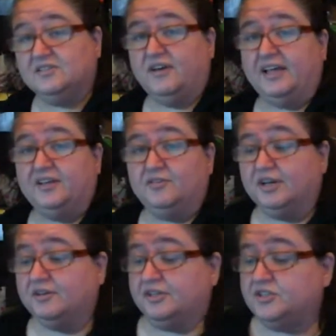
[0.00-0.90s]
of value
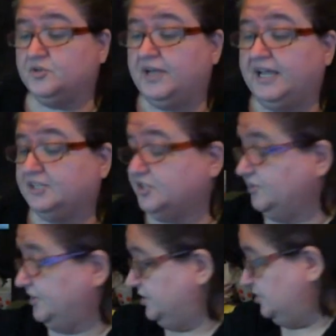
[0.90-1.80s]
there that you can't
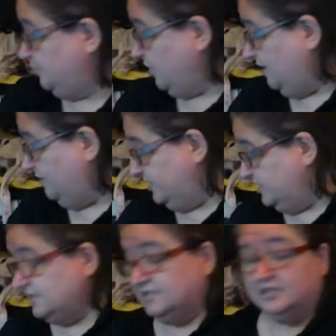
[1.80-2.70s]
turn into
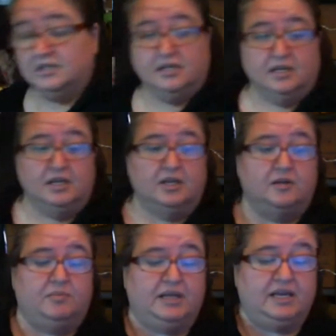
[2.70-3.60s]
profits,
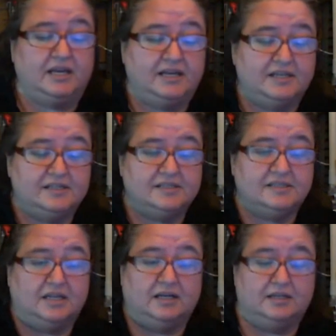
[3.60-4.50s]

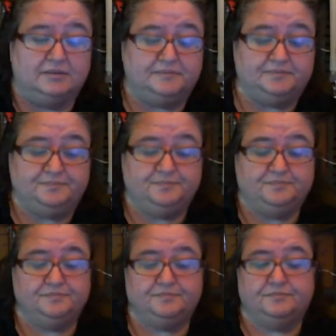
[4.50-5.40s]
because
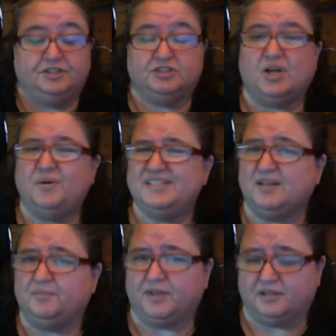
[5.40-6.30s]
there's always
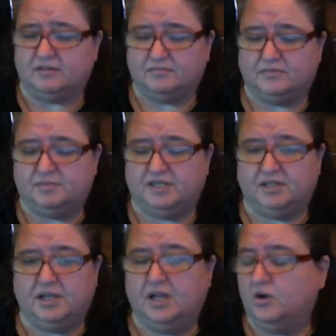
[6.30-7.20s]
something. I
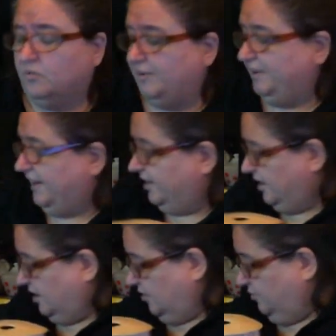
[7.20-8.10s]
mean, Rob and I
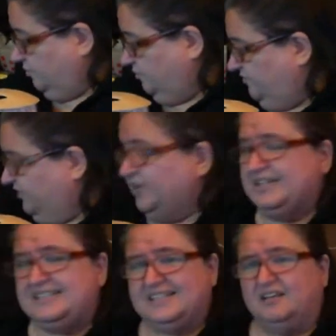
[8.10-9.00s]
are
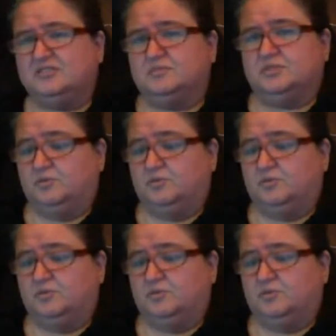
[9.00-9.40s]
very seldom